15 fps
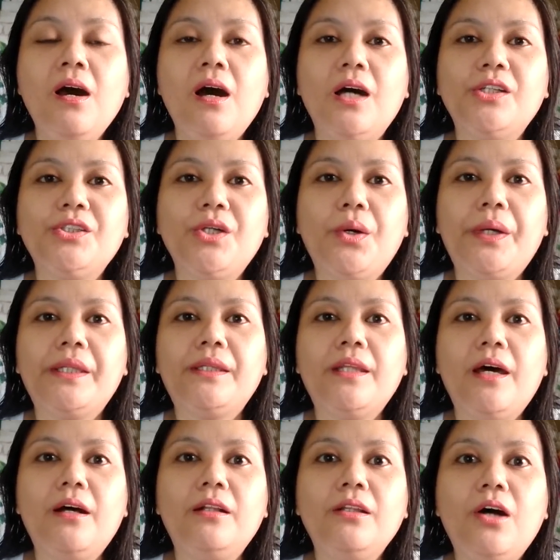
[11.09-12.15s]
a show and
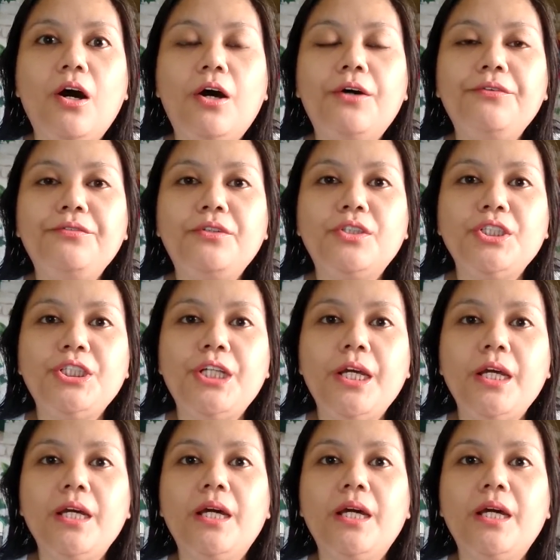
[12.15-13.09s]
tell of crochet